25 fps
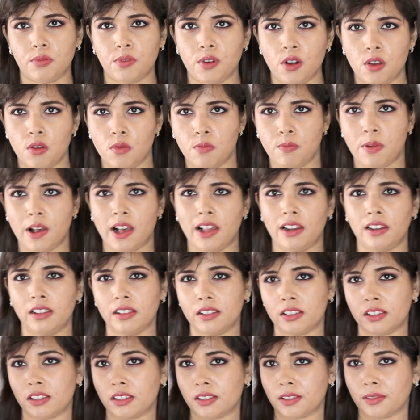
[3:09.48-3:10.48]
Pro
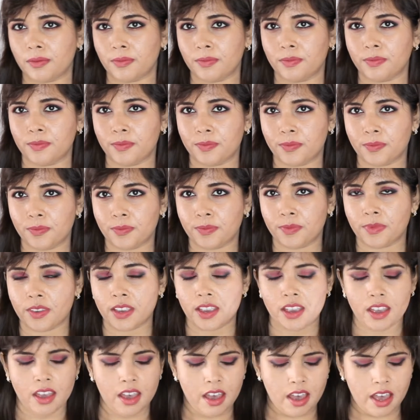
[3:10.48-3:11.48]
palettes
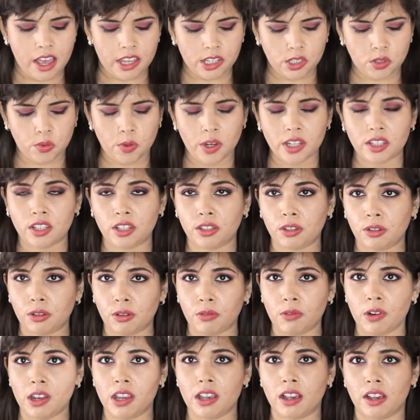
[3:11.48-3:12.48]
and
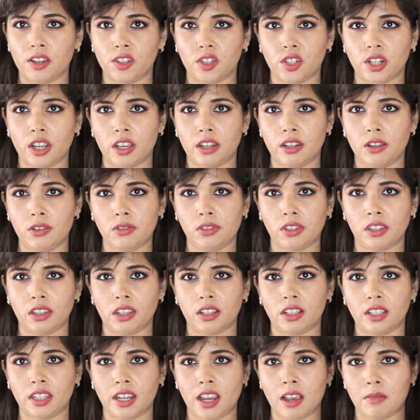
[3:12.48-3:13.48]
23 eyeshadows in
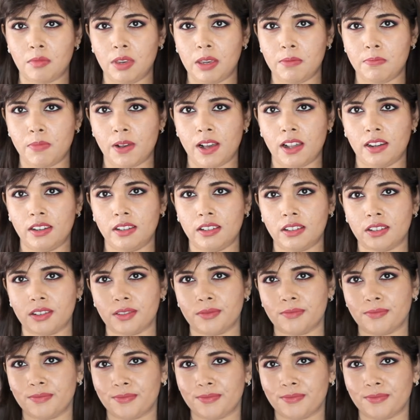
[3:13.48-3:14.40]
the Tammi palette.